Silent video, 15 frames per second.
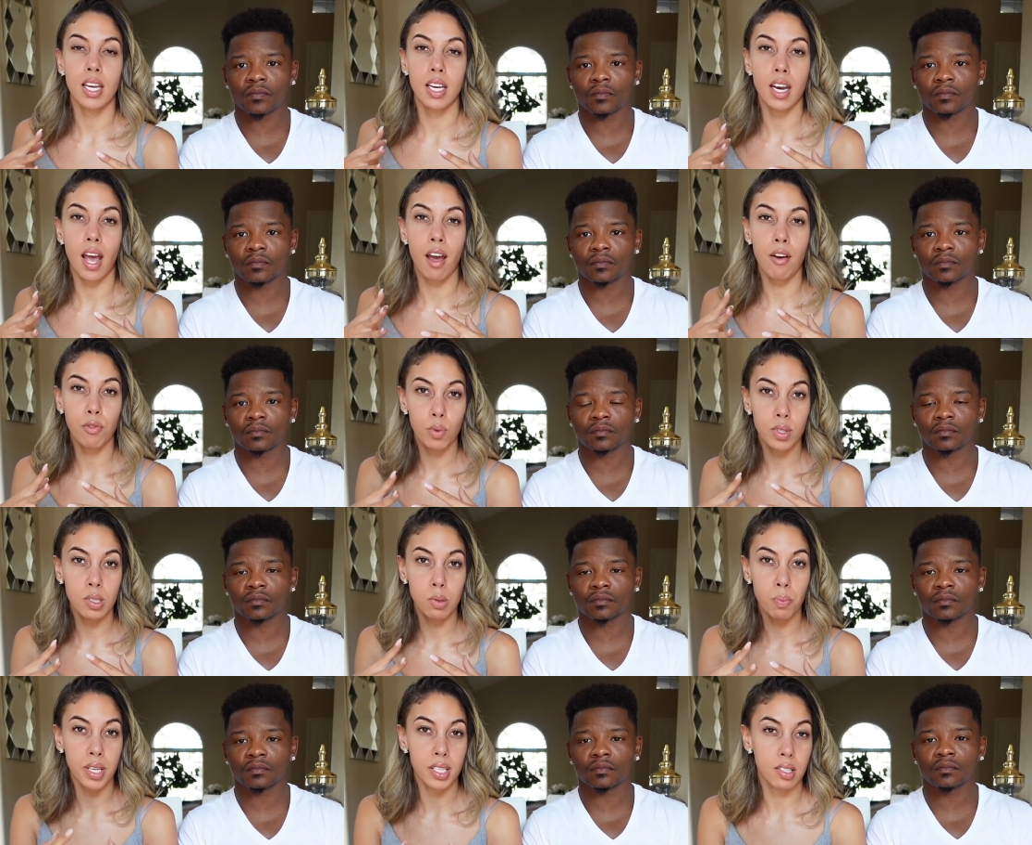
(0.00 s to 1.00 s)
Speaker 1: in
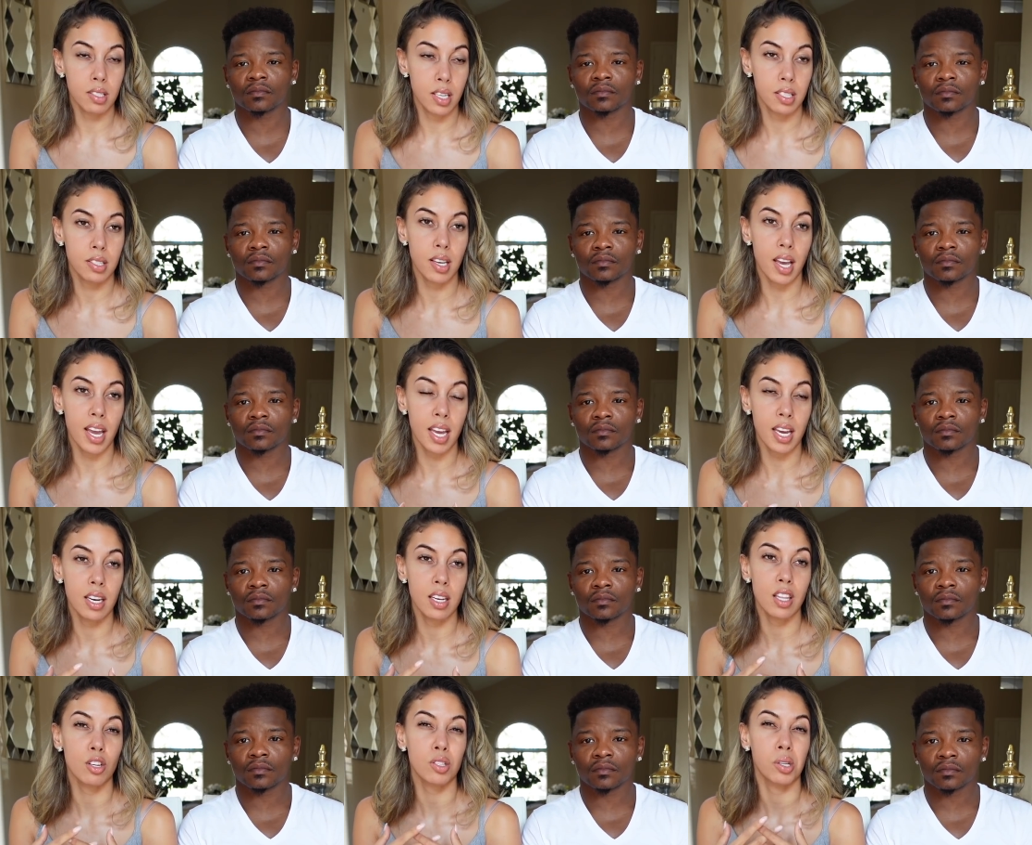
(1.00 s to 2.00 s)
everyone's business,
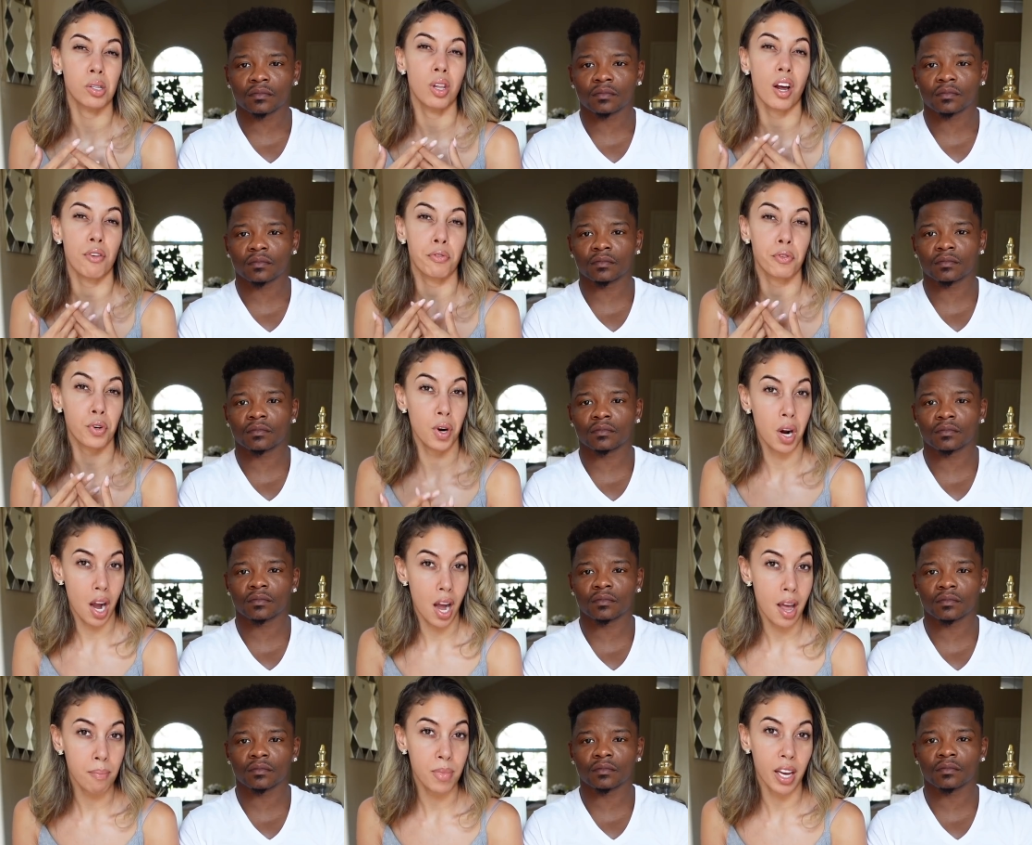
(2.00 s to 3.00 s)
and there's a lot of
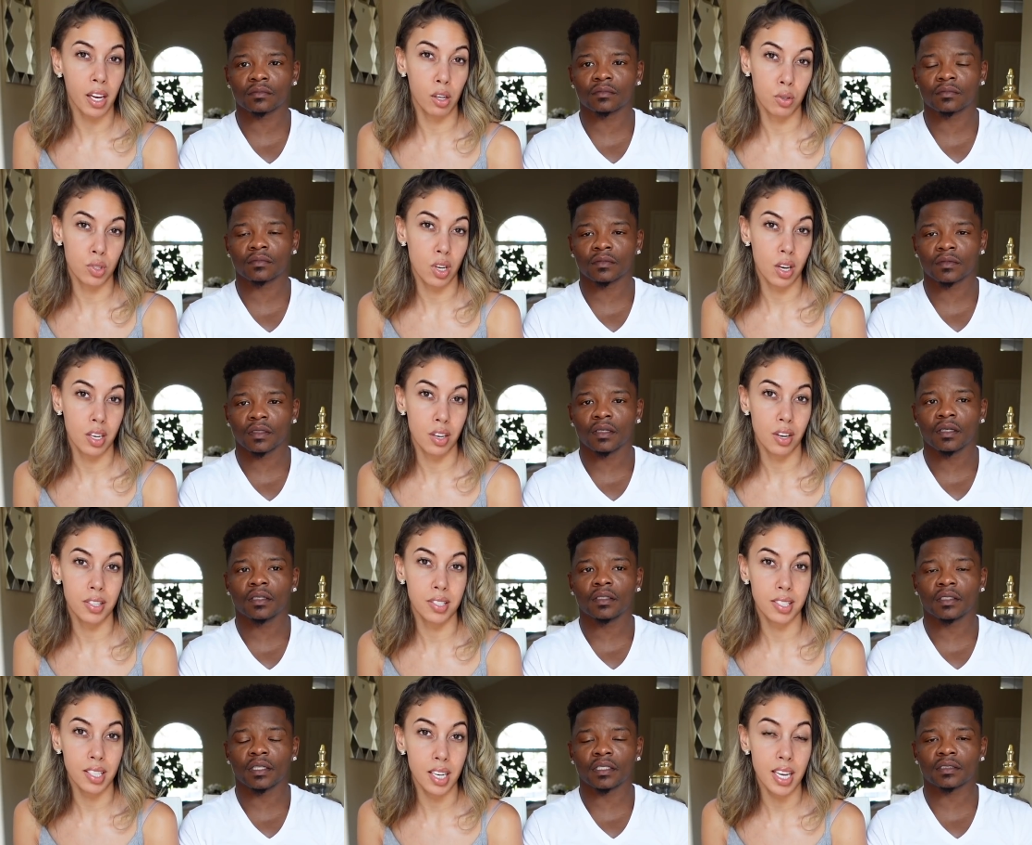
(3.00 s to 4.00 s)
crime crime that goes on in our
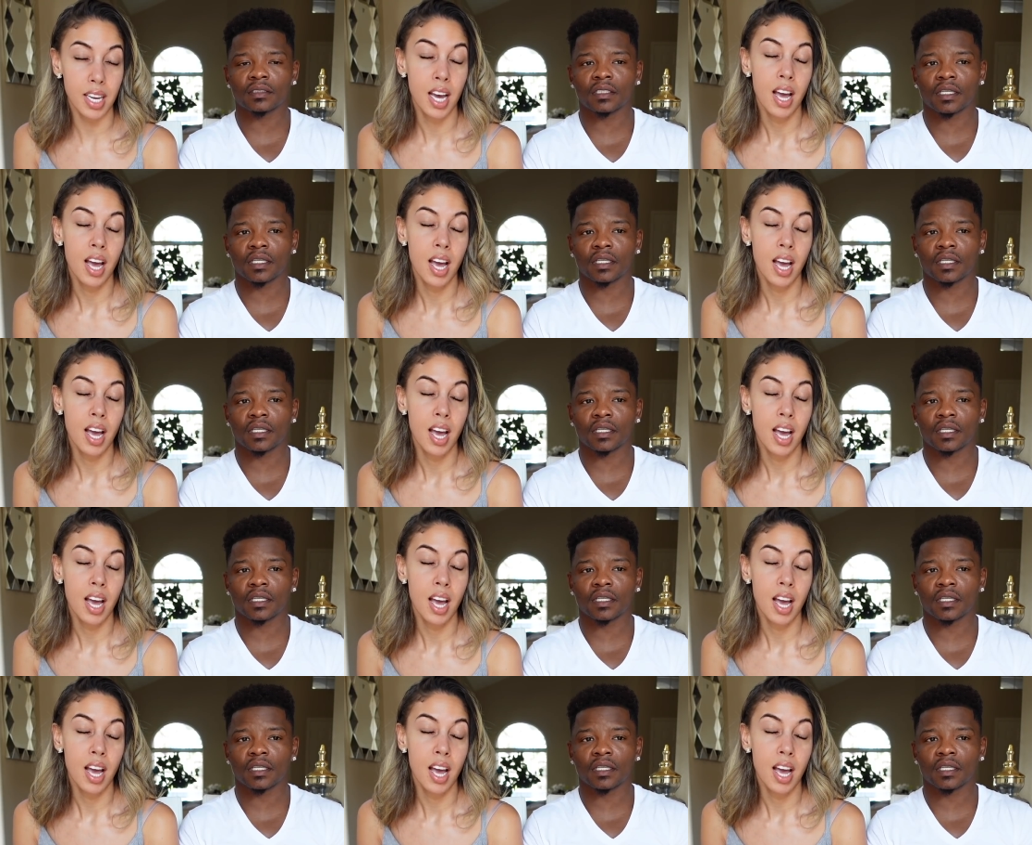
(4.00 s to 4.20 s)
city.